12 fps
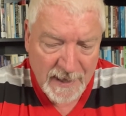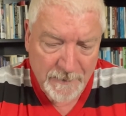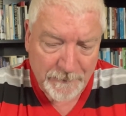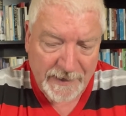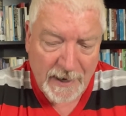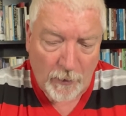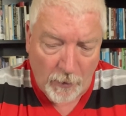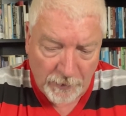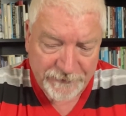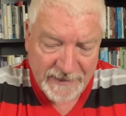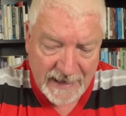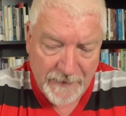But
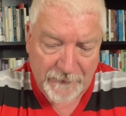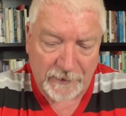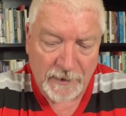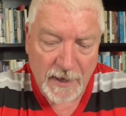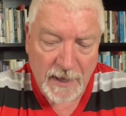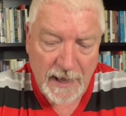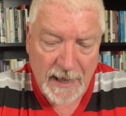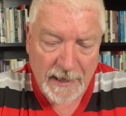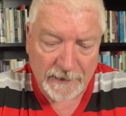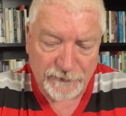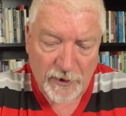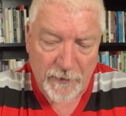altogether,
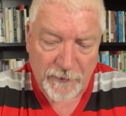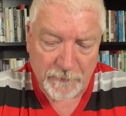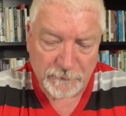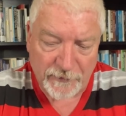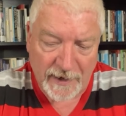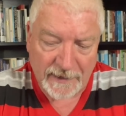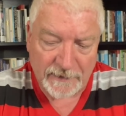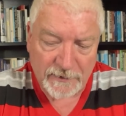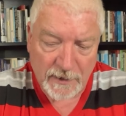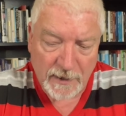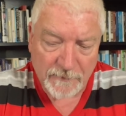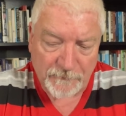Jotham reigned
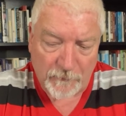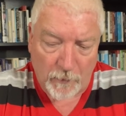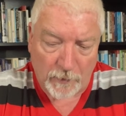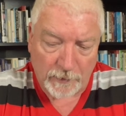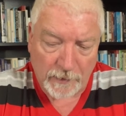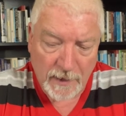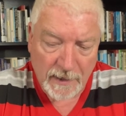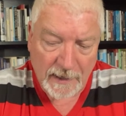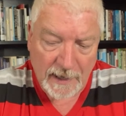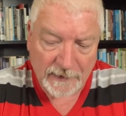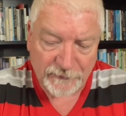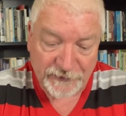for
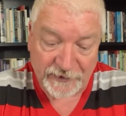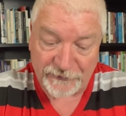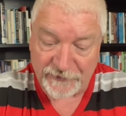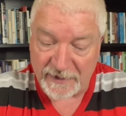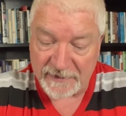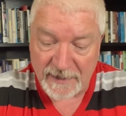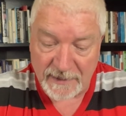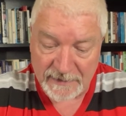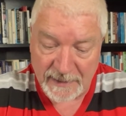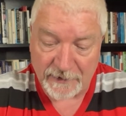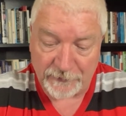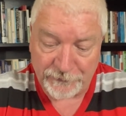16
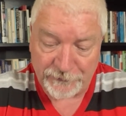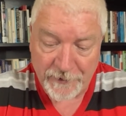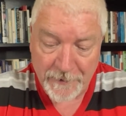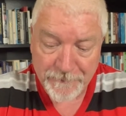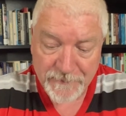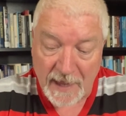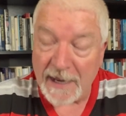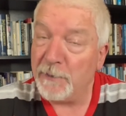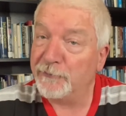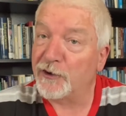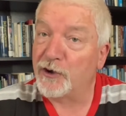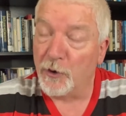years. Now, he
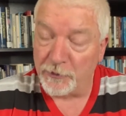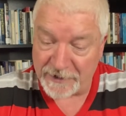was a good